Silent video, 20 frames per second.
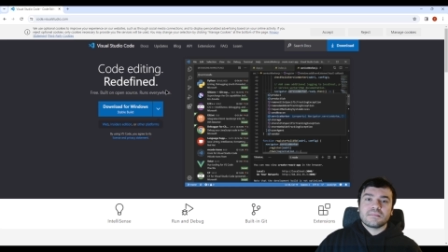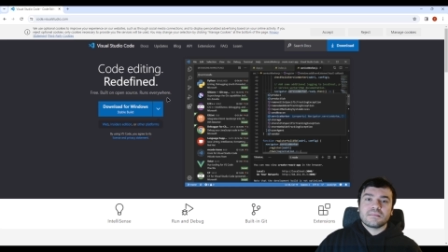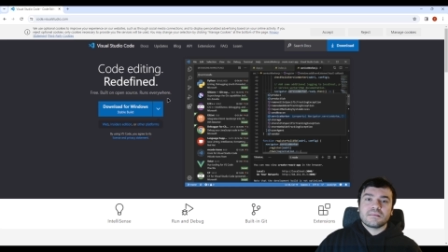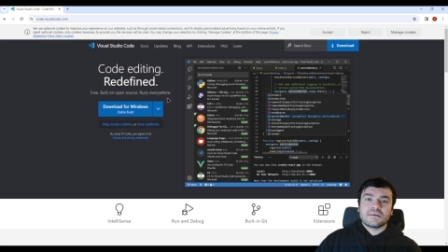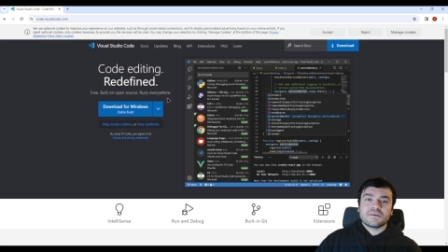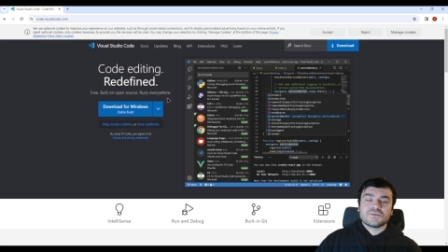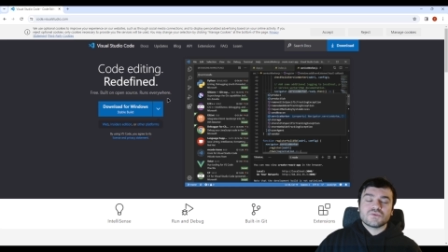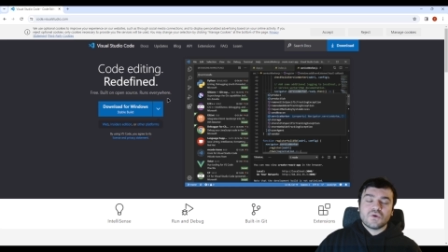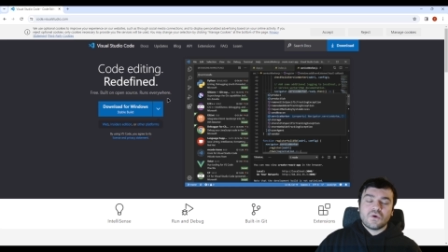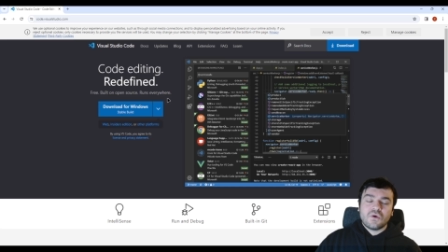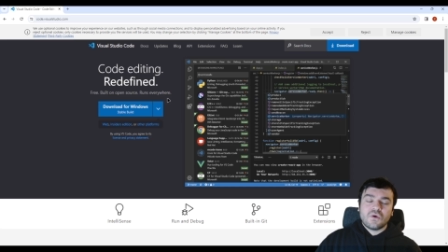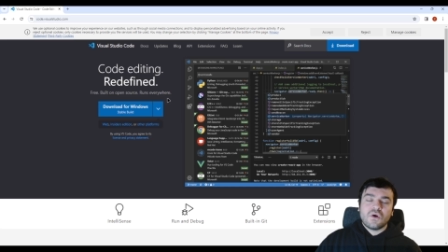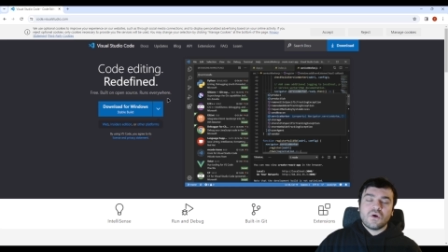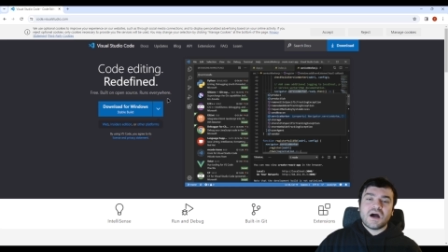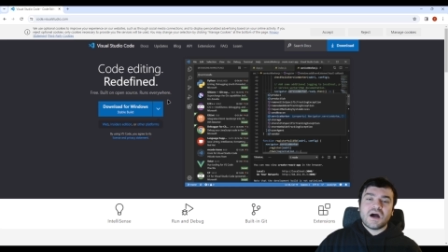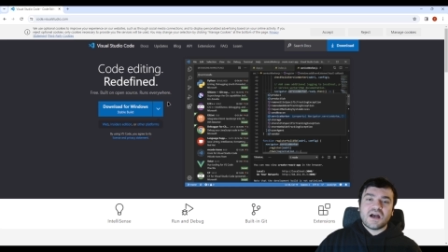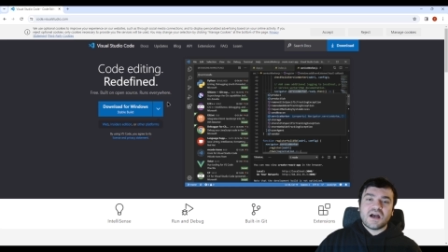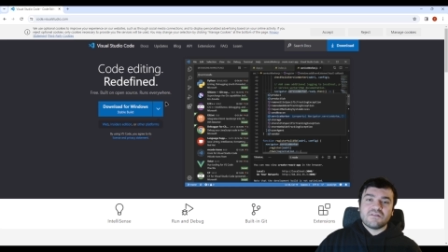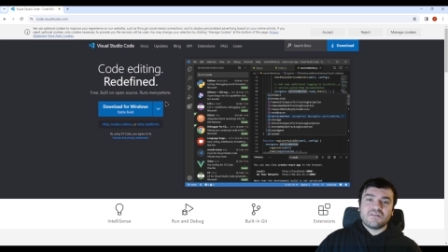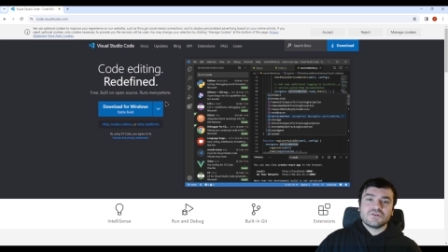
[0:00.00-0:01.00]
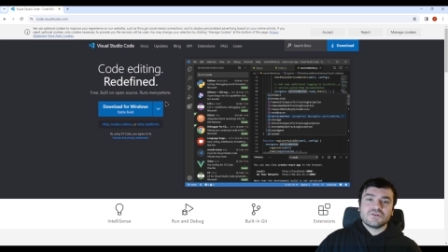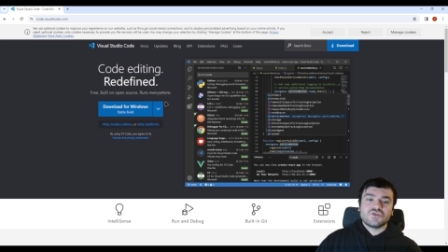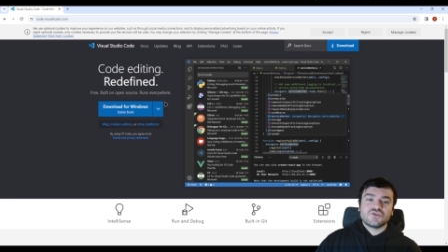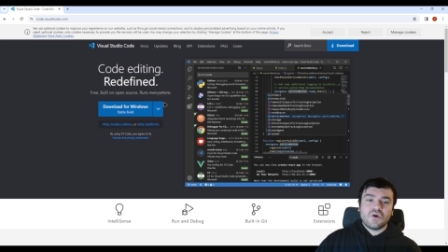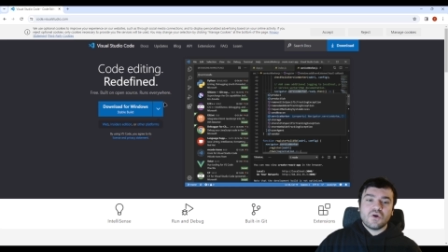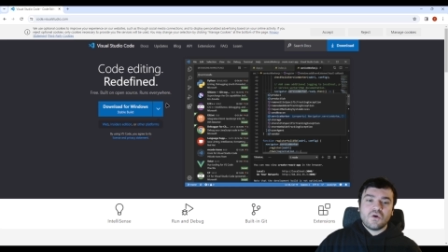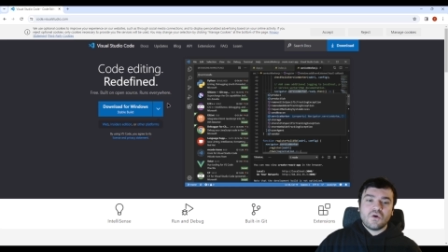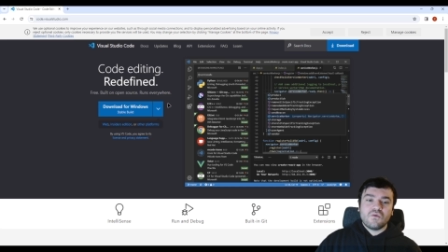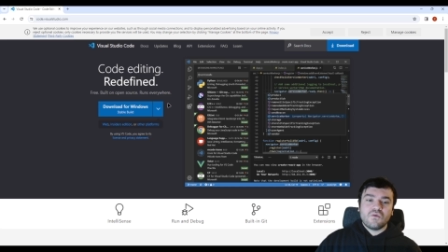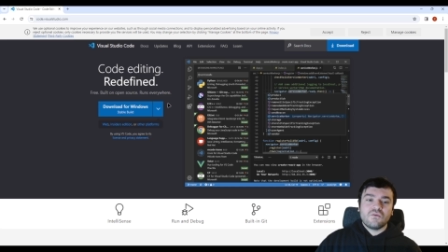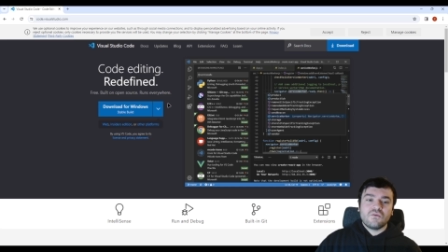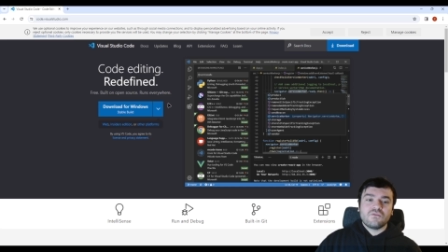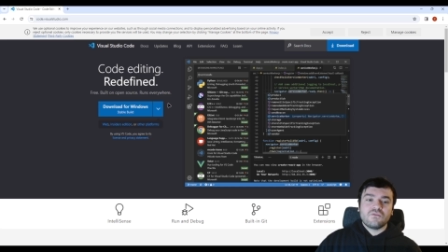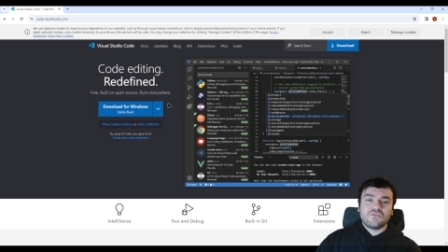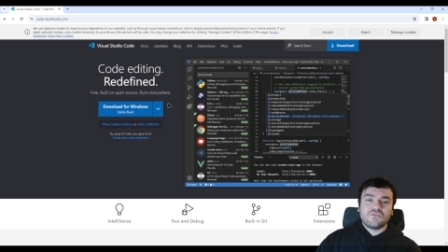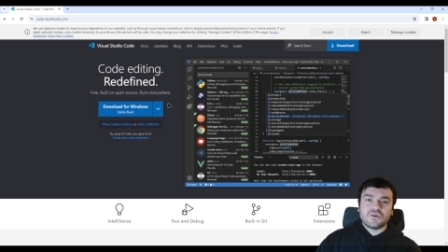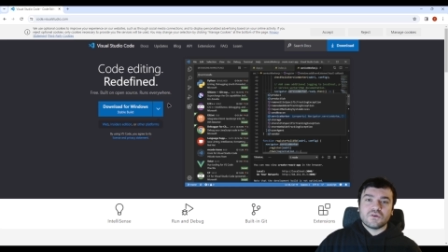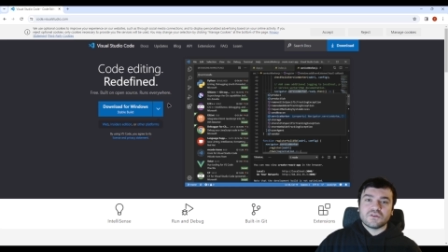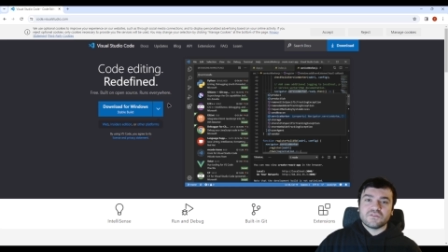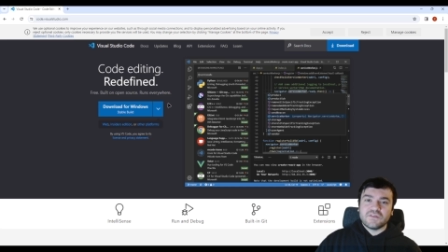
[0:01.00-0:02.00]
So I will show
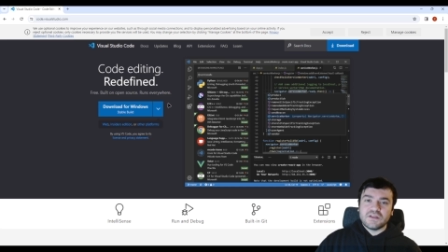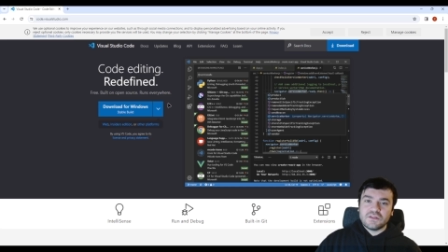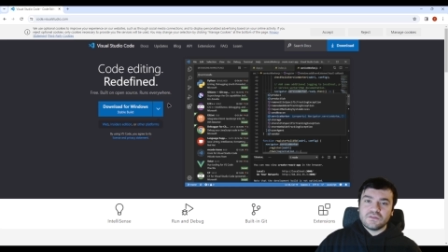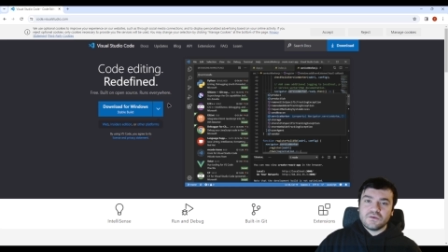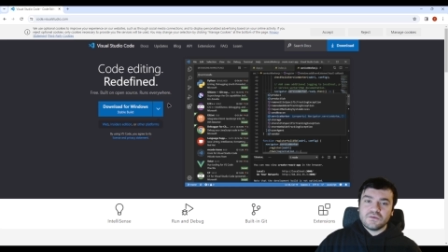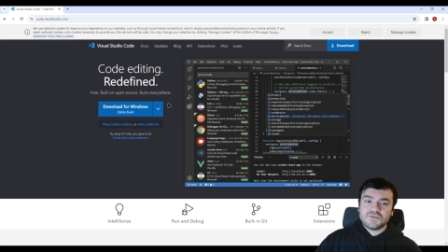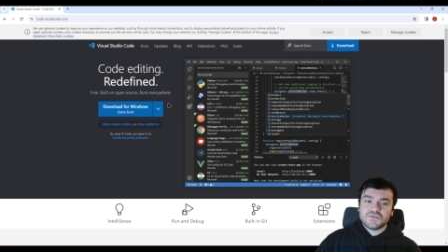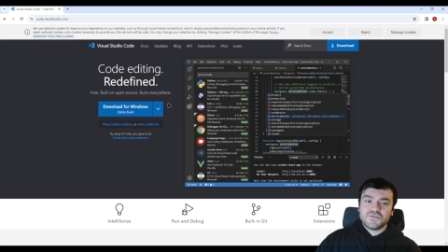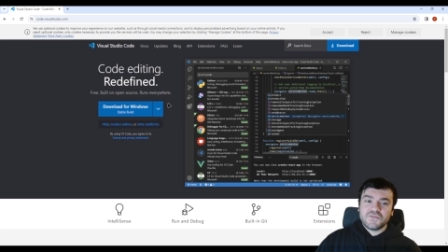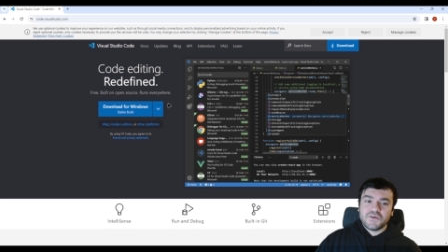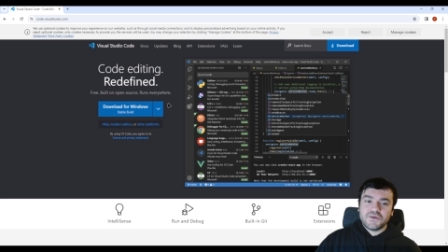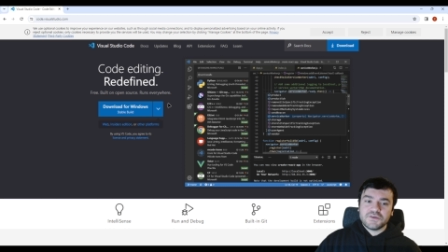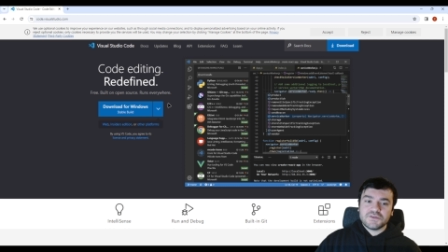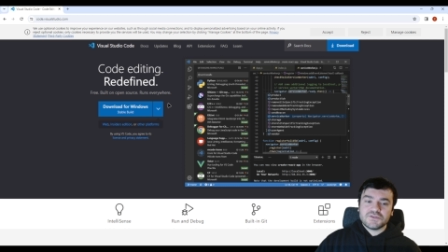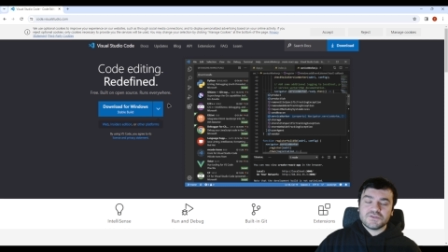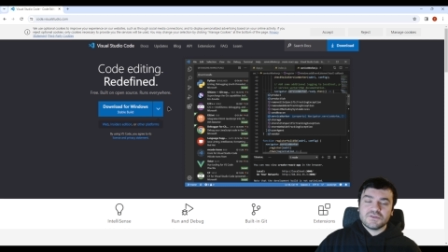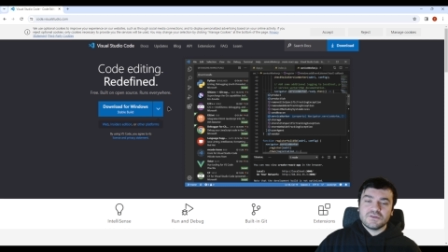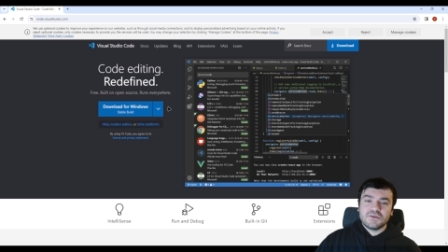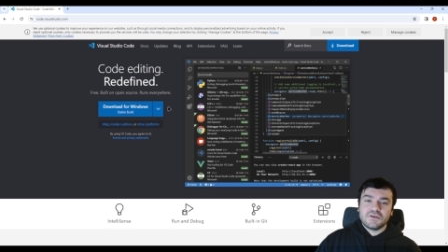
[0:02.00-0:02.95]
for the Windows first,